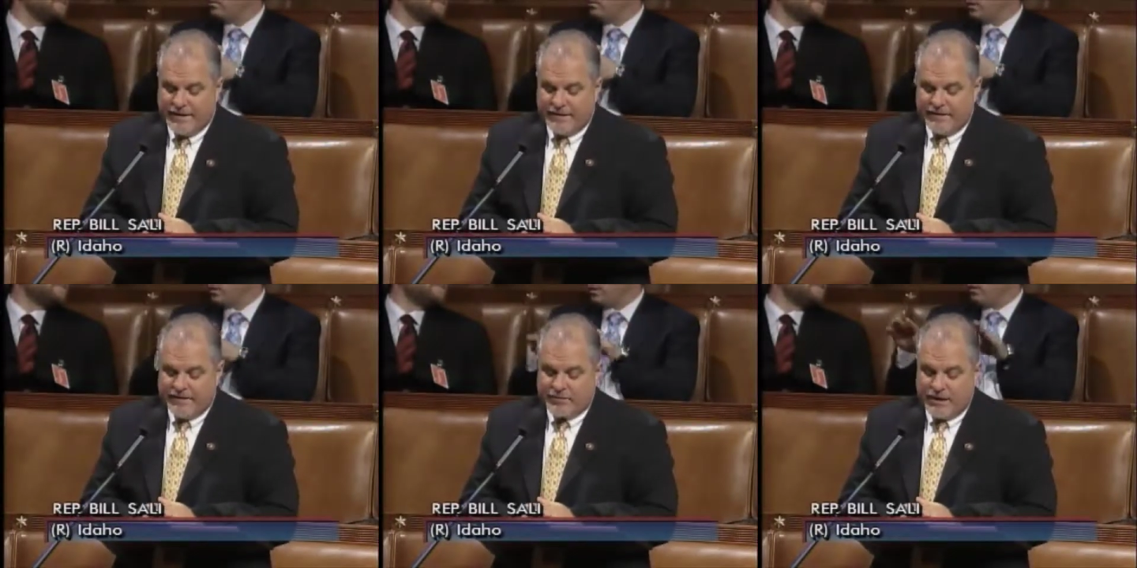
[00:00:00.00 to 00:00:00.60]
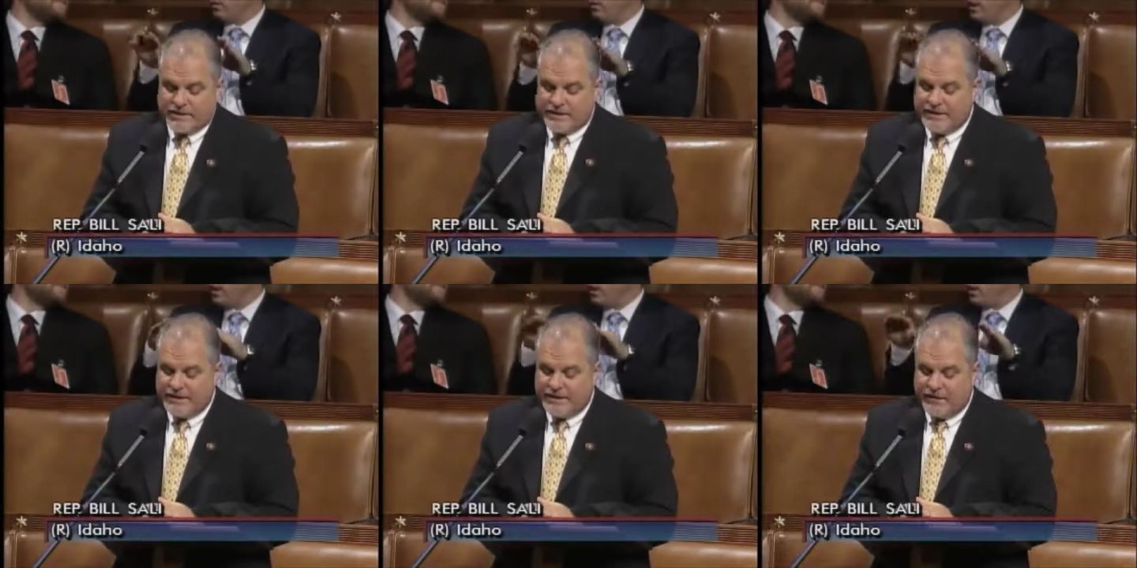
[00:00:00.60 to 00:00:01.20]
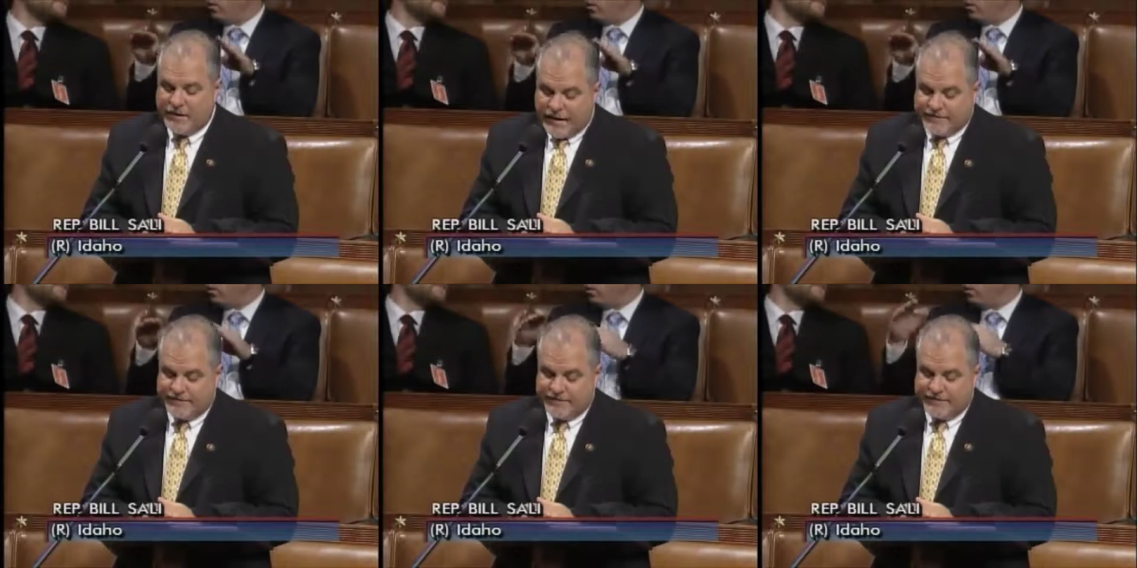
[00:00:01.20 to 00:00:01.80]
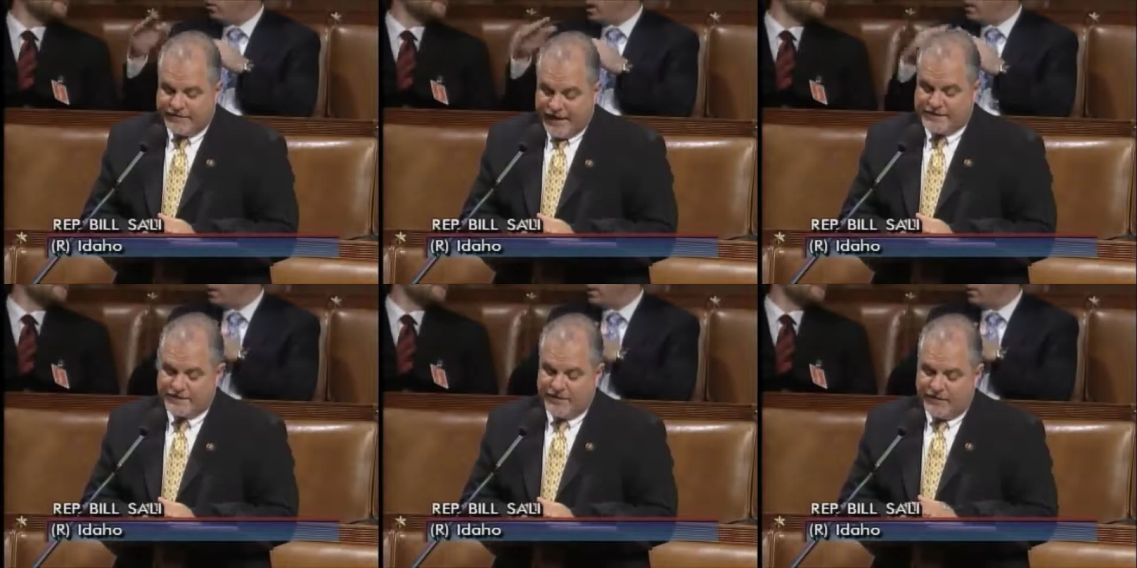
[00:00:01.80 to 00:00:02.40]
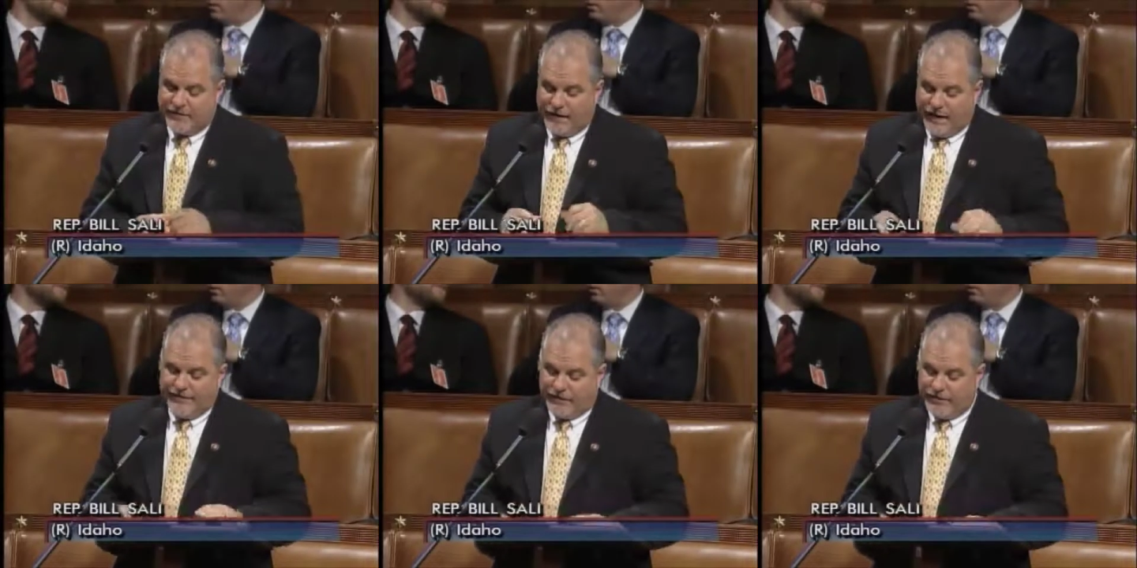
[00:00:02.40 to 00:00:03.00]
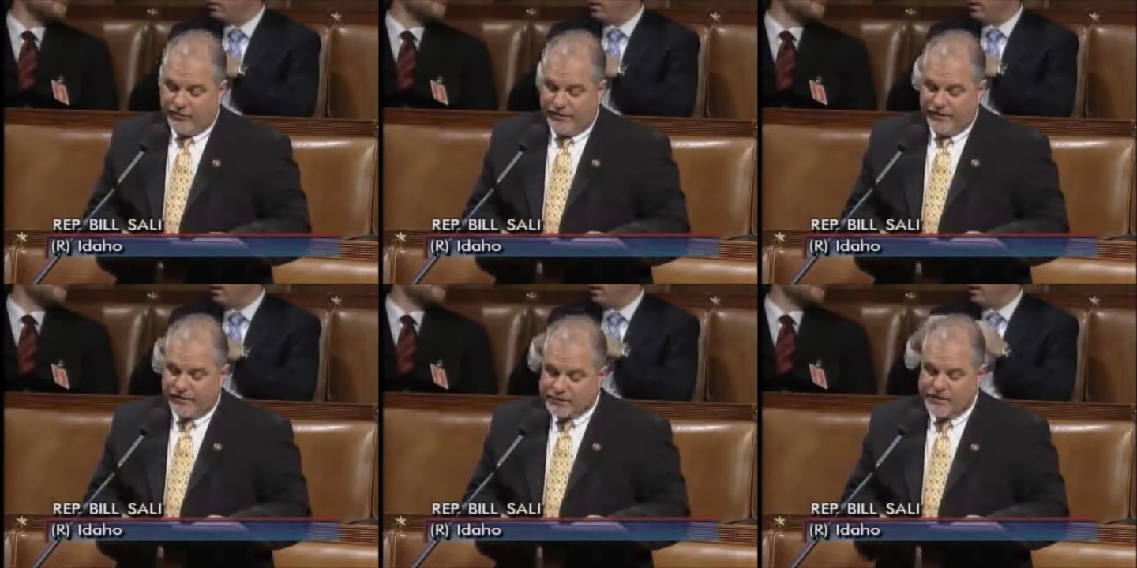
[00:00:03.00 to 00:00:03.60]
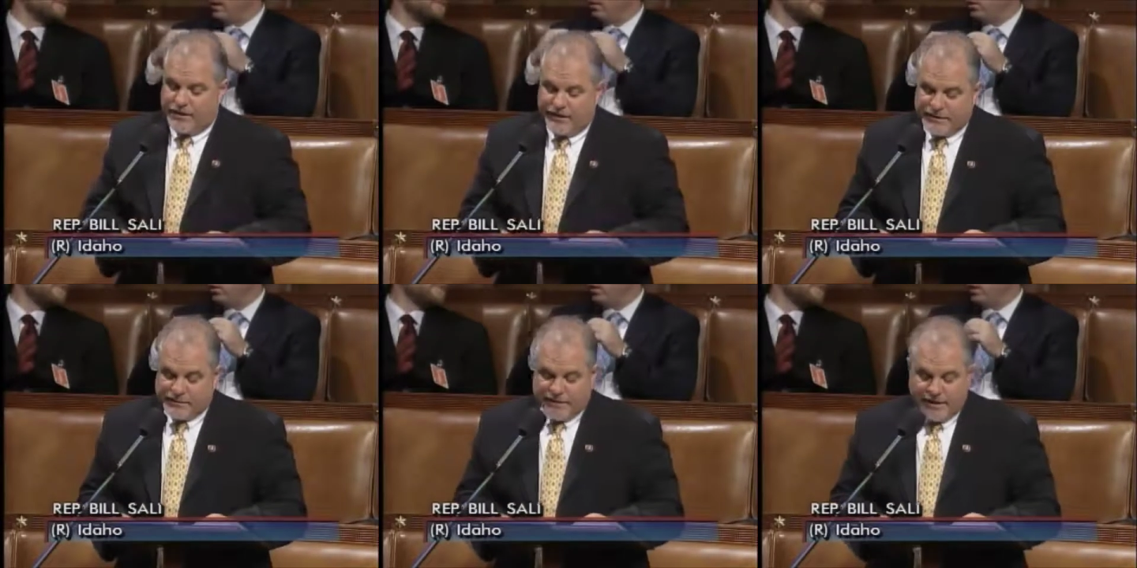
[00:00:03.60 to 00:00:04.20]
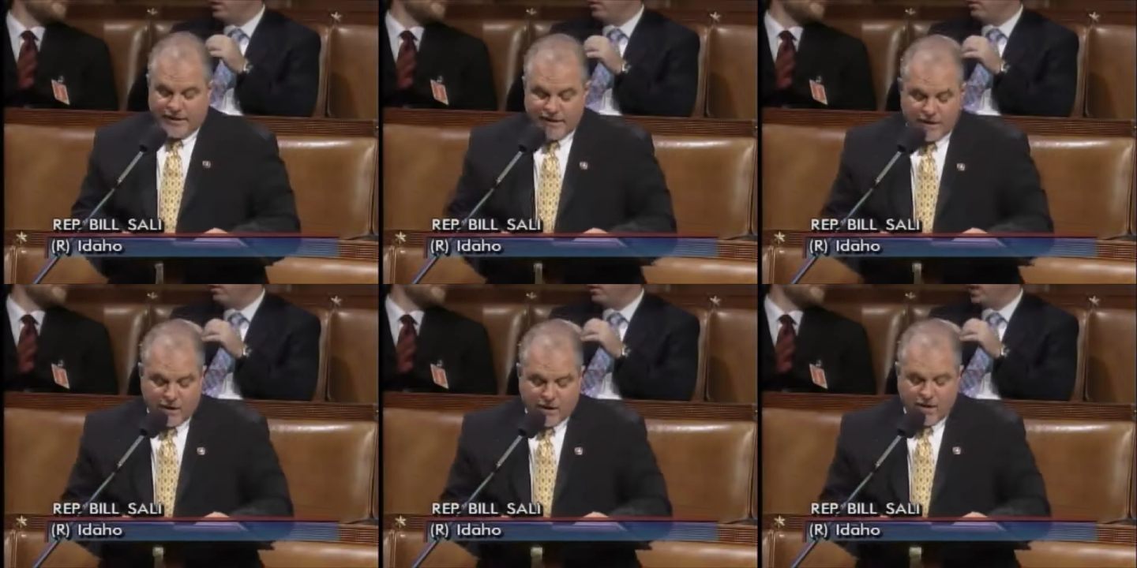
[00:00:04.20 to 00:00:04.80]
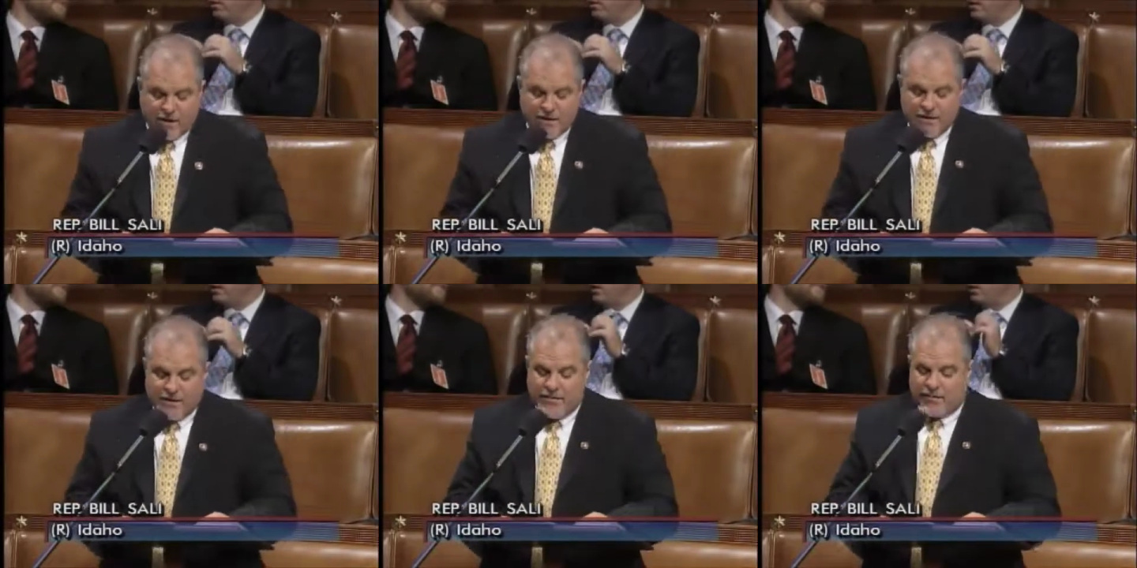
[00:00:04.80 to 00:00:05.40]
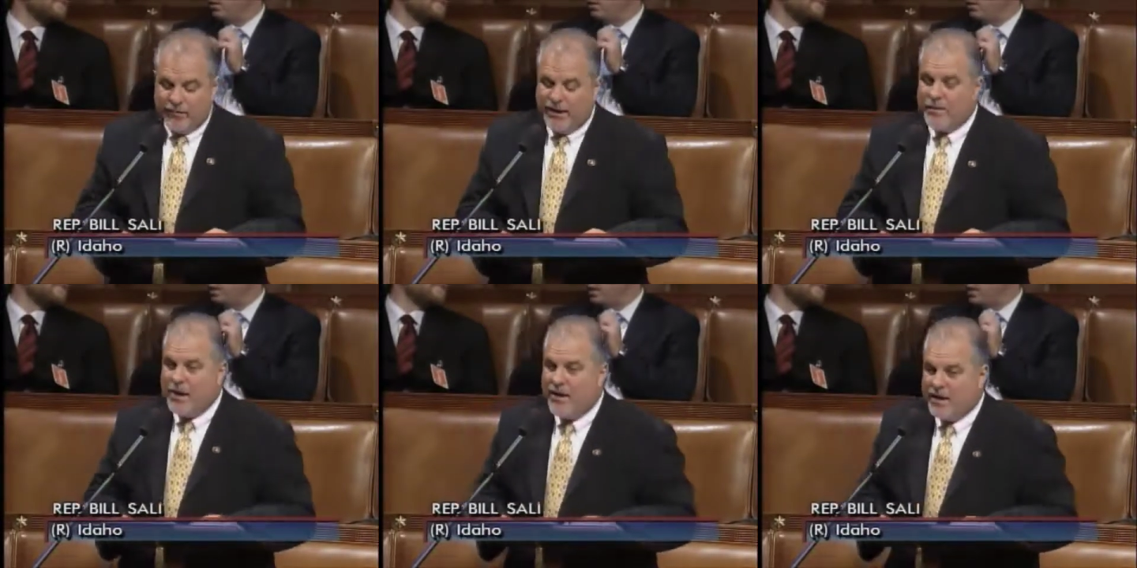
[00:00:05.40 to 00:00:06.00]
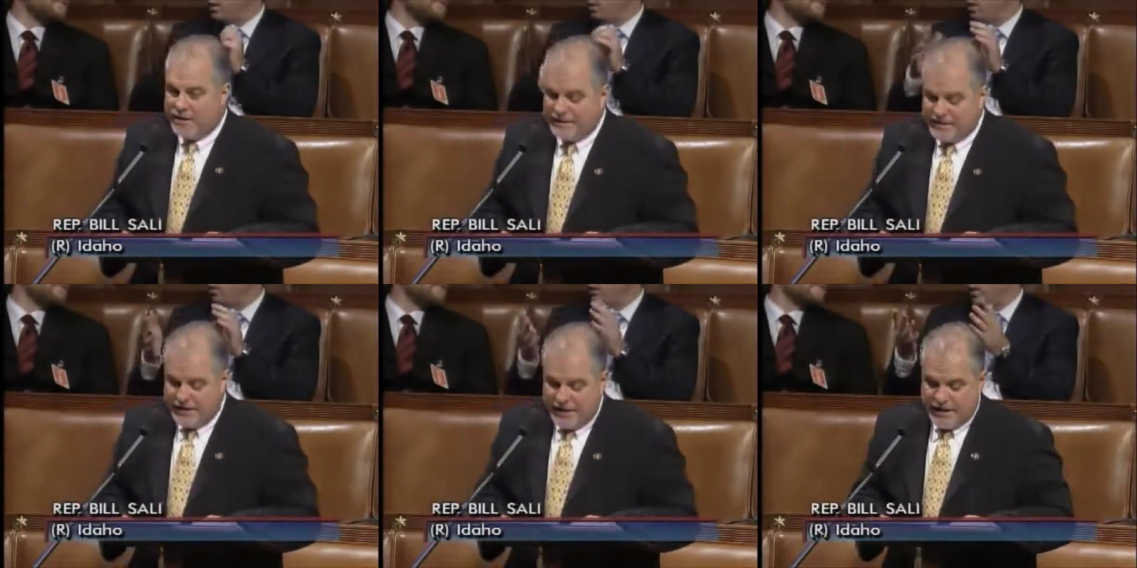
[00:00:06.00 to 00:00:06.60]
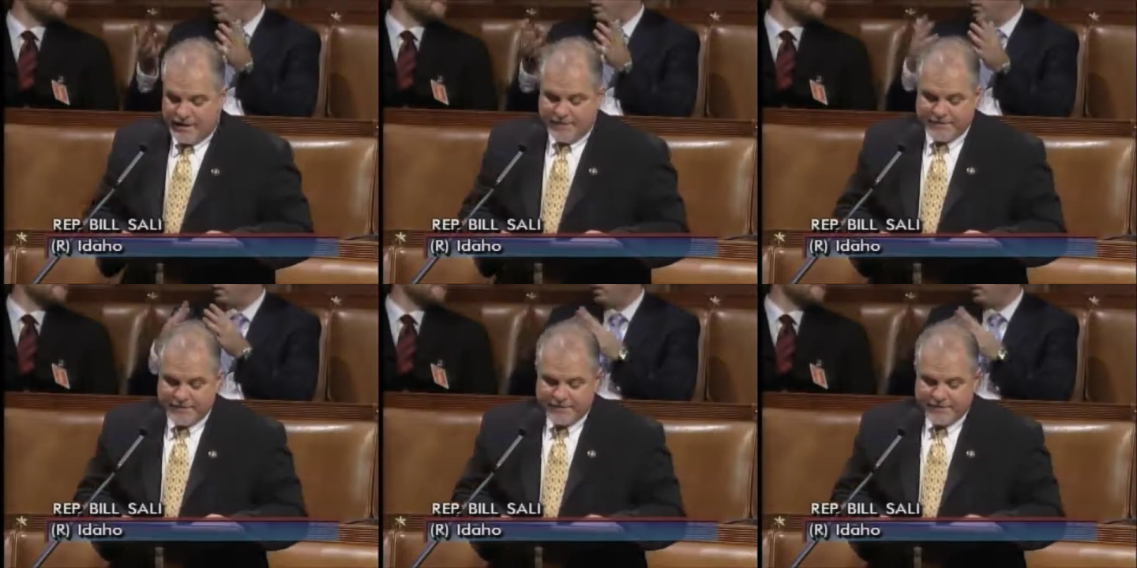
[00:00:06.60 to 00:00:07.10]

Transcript: these prices hit nearly every facet of life, including those charities providing care for many Americans in need.